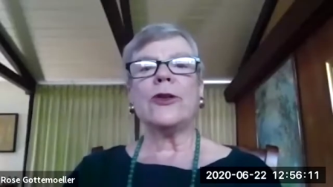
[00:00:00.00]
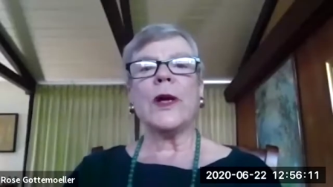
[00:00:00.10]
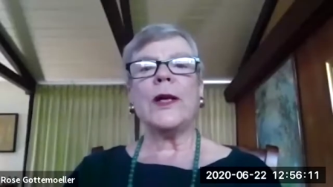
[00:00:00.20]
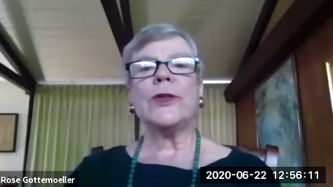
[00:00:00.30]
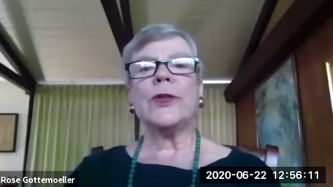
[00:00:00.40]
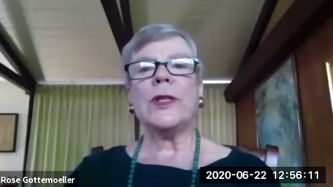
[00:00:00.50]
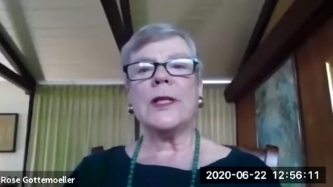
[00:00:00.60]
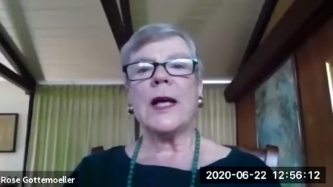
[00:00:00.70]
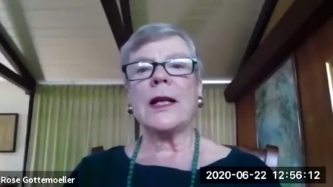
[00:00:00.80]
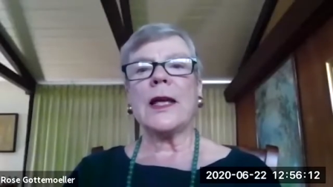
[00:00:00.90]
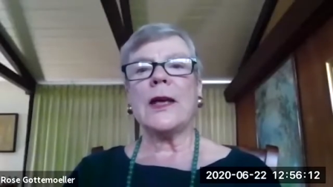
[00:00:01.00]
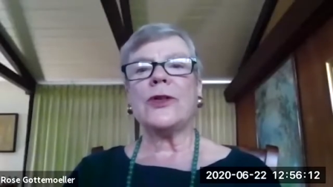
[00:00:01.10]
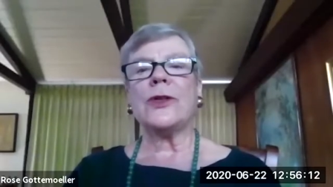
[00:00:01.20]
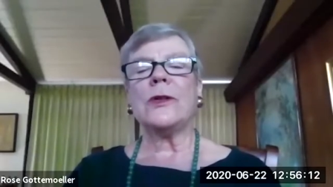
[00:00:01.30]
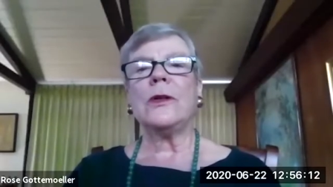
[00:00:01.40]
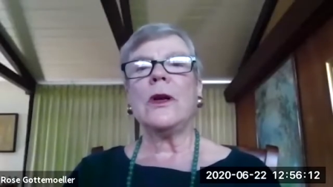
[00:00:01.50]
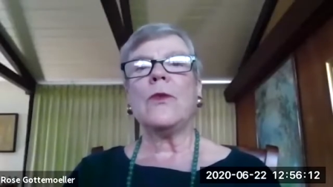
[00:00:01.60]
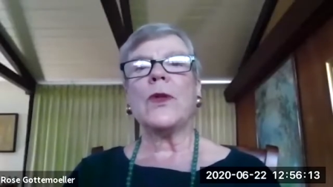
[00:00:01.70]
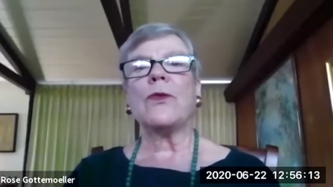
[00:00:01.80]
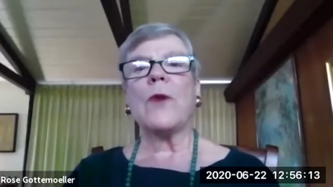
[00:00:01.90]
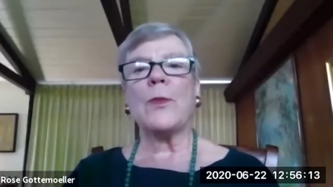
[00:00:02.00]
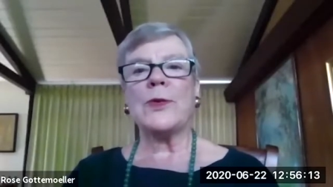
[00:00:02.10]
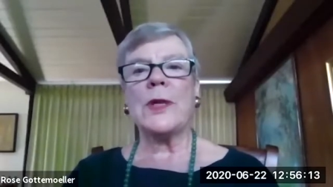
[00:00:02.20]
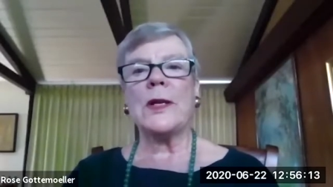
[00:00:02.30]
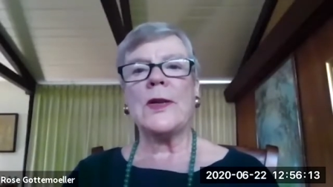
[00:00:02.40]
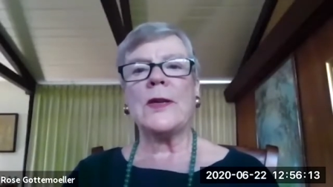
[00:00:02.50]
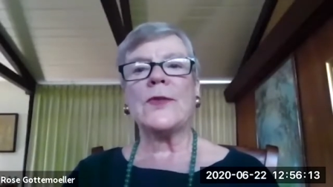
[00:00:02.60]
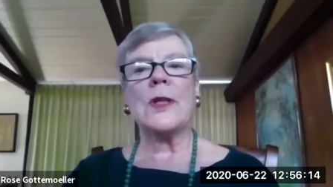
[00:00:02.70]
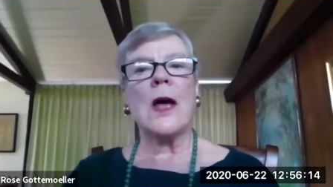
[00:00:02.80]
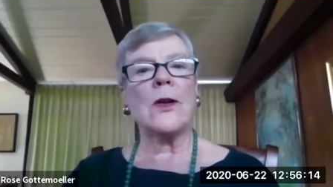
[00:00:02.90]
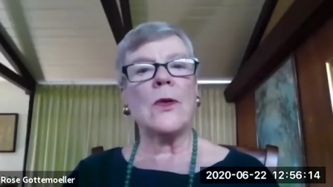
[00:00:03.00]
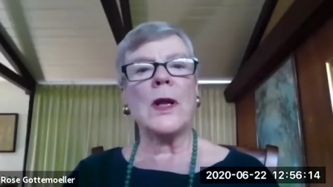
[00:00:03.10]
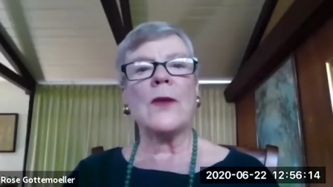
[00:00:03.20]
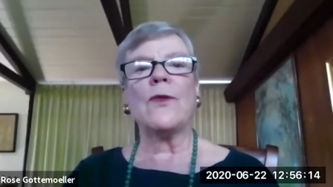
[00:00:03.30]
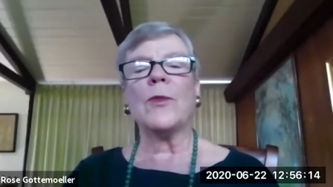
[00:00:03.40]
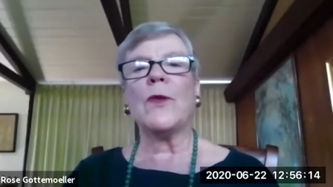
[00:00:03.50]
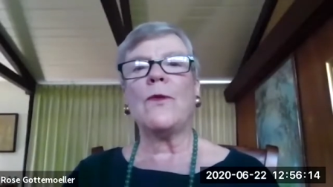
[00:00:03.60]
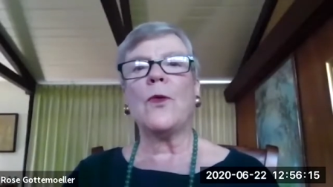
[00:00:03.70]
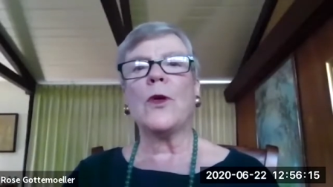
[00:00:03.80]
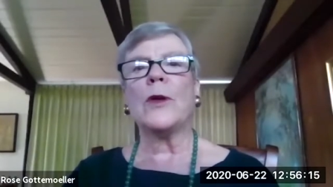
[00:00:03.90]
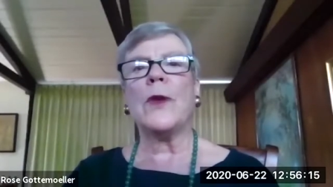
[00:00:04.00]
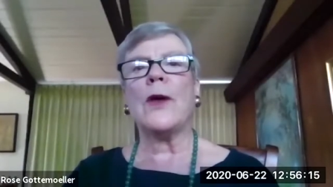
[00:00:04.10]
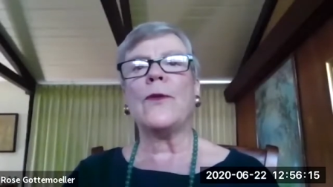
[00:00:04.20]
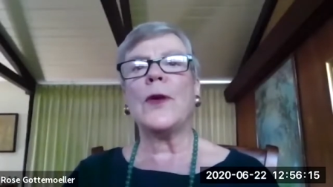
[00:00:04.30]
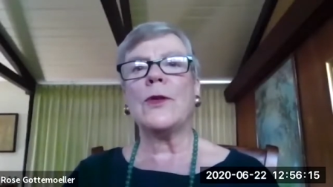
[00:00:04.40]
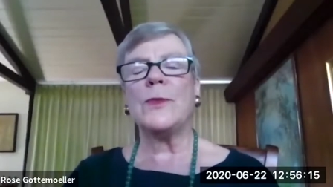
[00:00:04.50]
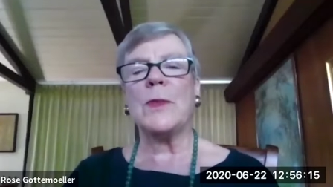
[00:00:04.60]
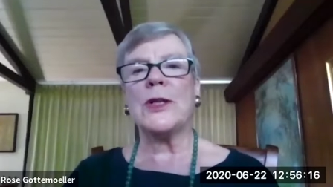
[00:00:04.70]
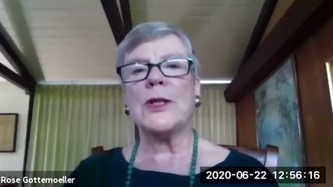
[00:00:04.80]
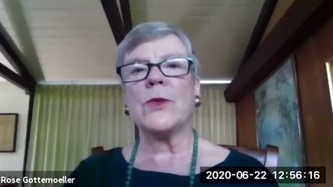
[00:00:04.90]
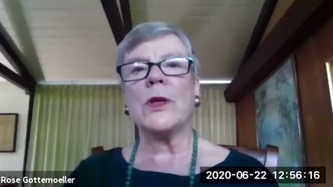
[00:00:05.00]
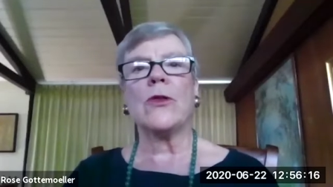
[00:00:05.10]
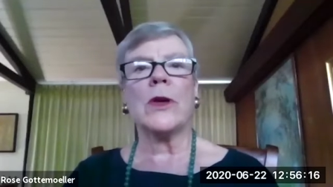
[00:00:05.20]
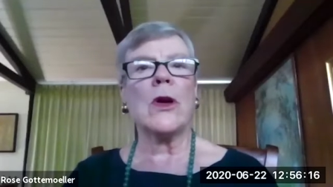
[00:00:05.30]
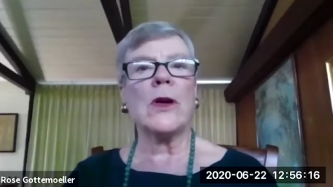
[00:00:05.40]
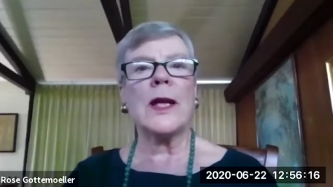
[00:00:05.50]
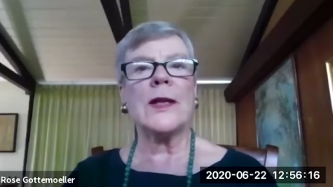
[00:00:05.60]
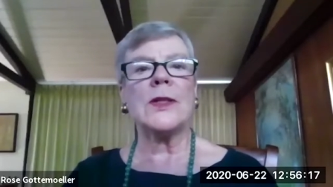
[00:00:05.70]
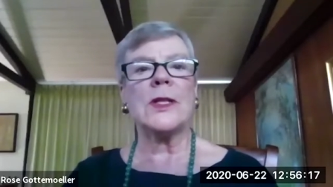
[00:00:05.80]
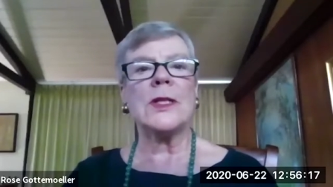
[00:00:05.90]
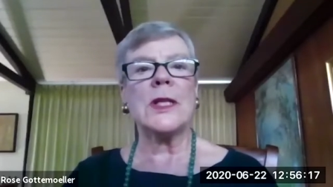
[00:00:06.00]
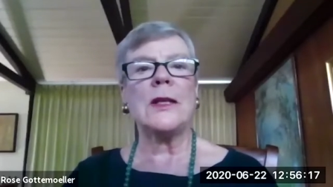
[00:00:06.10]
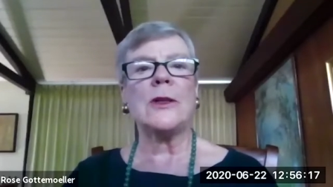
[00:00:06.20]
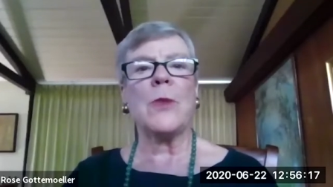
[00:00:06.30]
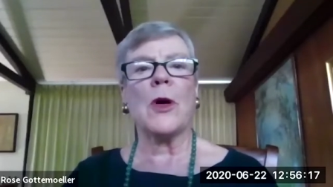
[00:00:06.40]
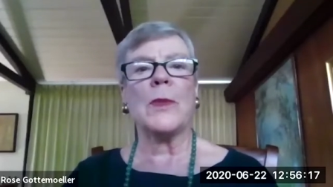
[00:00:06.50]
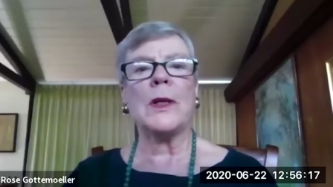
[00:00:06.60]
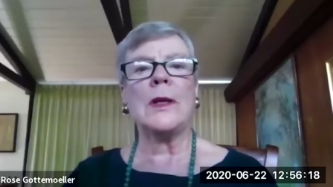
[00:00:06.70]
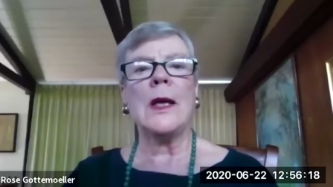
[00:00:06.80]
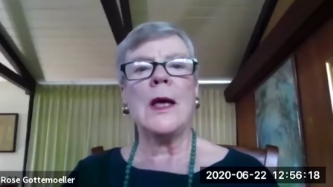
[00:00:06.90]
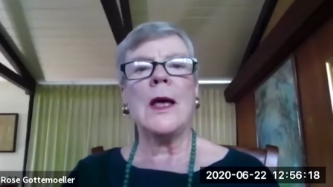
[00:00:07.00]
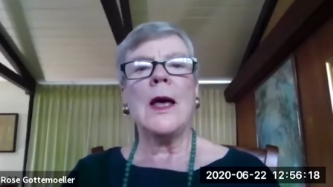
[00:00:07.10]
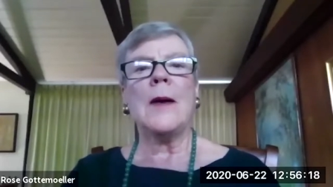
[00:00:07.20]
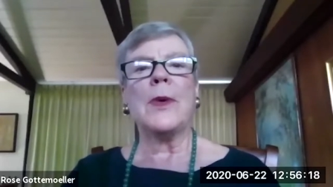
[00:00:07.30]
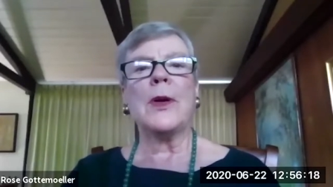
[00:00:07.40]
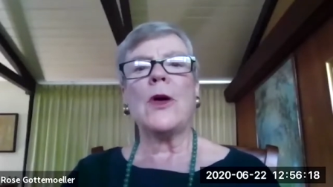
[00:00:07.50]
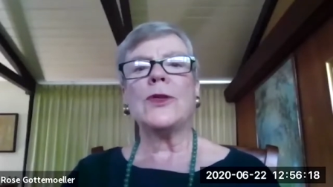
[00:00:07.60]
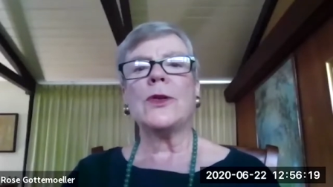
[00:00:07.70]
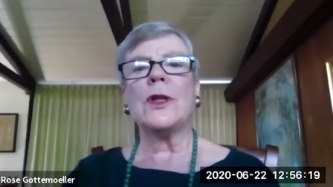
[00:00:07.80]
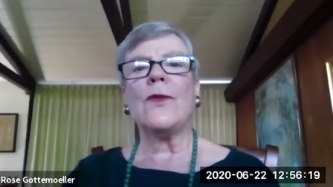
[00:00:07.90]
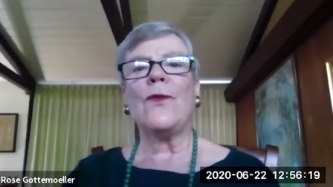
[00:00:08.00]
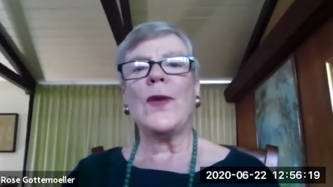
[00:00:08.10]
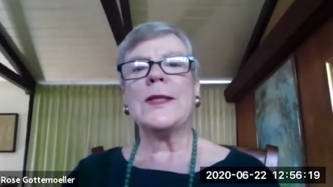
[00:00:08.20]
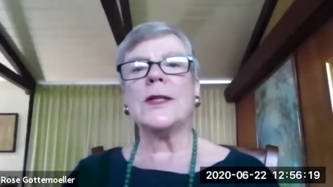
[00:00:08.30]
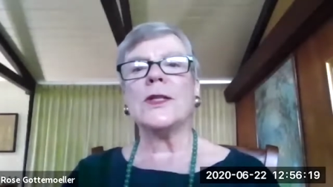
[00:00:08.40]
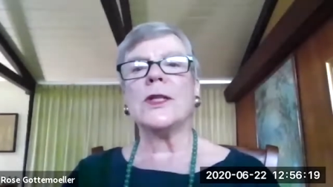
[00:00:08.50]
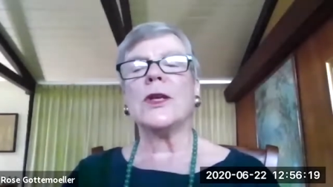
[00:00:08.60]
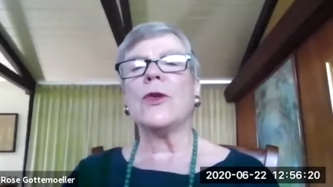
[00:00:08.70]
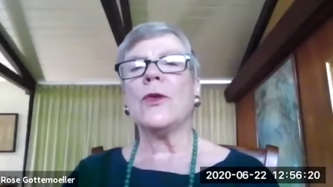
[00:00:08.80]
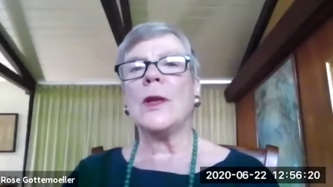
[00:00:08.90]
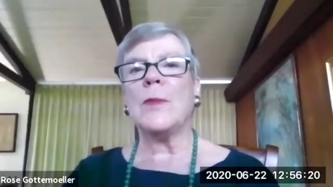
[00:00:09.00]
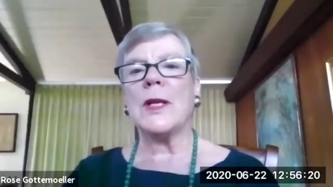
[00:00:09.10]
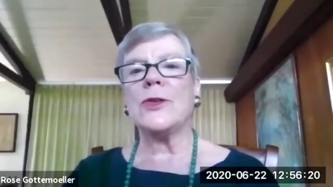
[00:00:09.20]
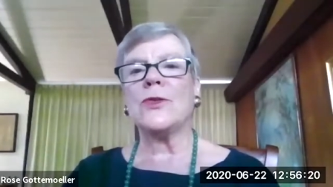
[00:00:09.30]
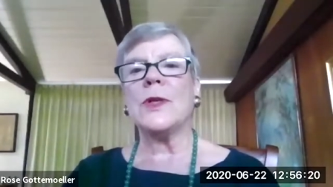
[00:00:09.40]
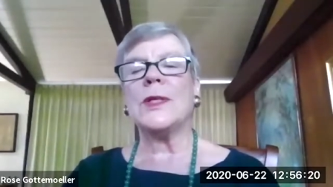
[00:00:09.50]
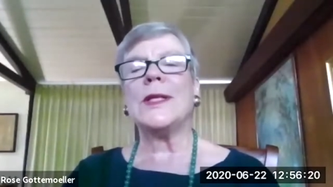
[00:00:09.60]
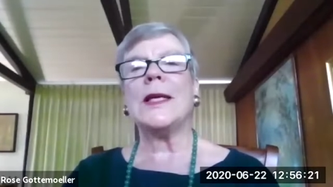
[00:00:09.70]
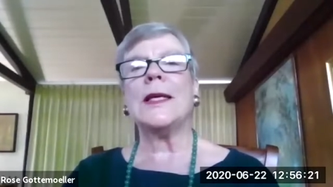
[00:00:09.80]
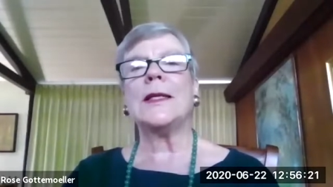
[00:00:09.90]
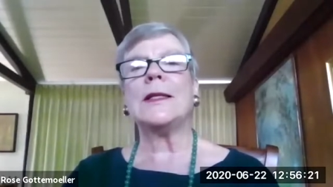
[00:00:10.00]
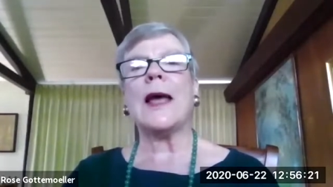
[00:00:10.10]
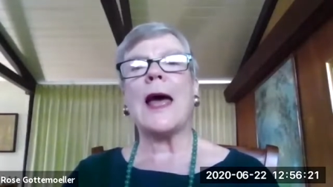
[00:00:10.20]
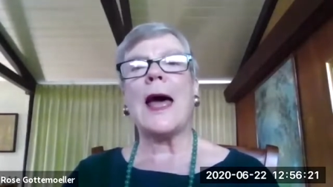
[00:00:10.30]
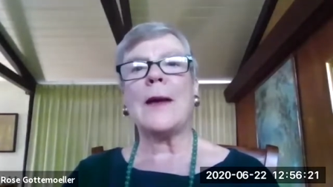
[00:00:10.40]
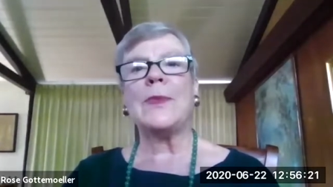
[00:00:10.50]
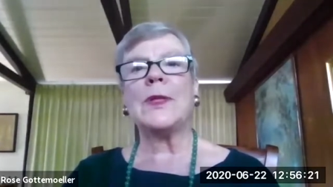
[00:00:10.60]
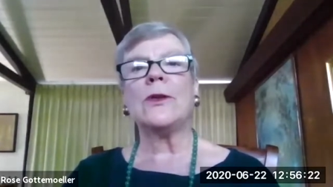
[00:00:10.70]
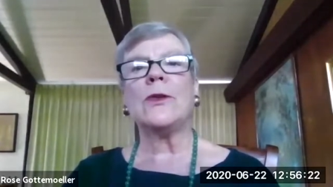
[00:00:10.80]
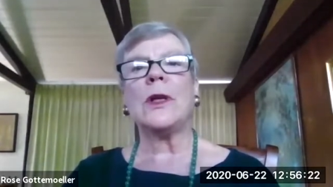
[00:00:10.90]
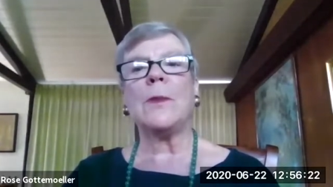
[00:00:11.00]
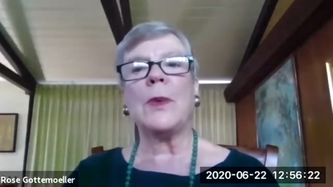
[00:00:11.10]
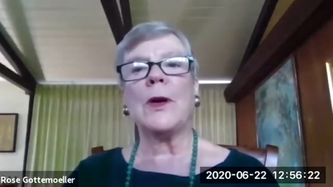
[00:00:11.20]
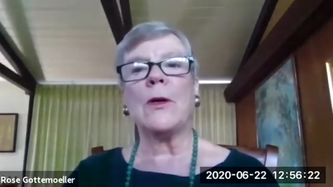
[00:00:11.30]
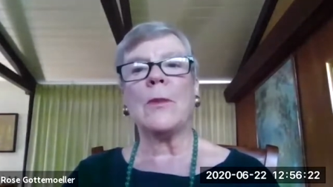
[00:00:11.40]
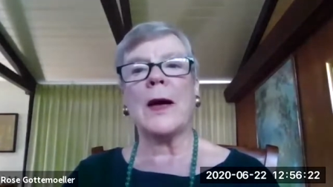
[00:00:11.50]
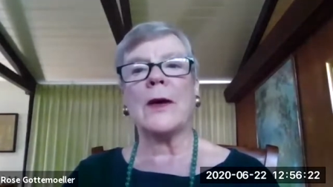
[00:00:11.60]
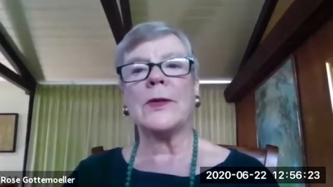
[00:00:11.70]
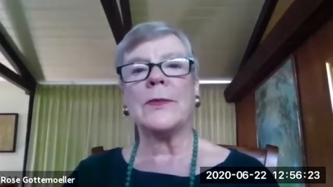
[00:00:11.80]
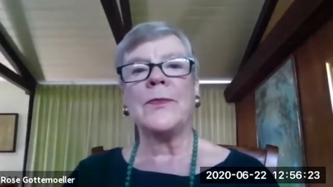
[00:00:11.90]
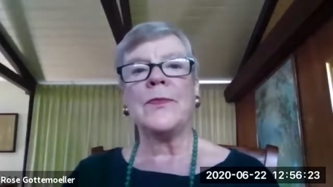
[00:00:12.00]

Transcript: interagency delegation with representatives not only from the Foreign Affairs Ministry, or in our case, the State Department, but also the Defense and Security Ministries is absolutely paramount.